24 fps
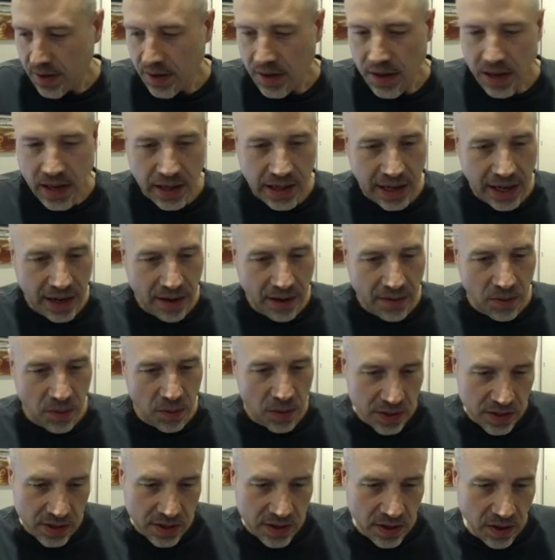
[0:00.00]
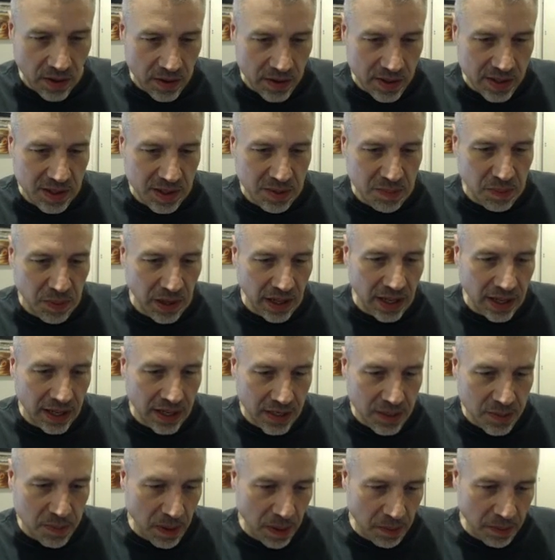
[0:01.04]
I think everyone's starting to split. It's
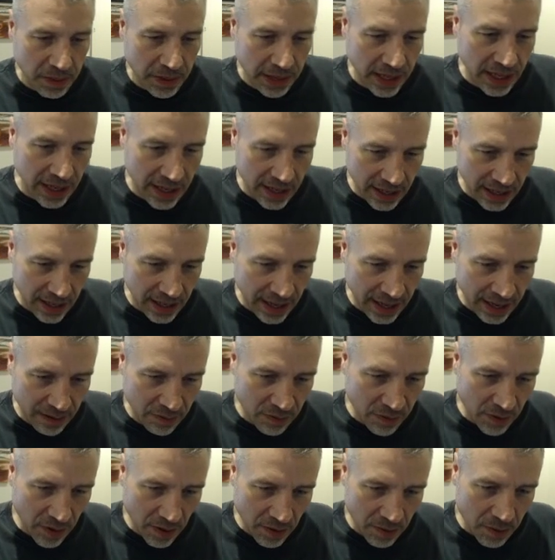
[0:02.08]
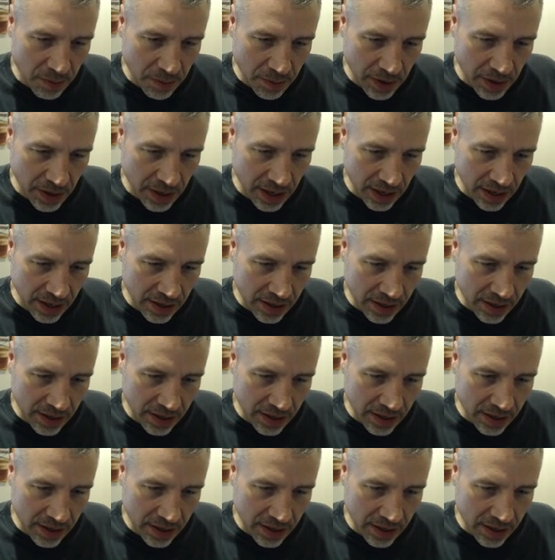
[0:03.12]
probably getting late for everybody.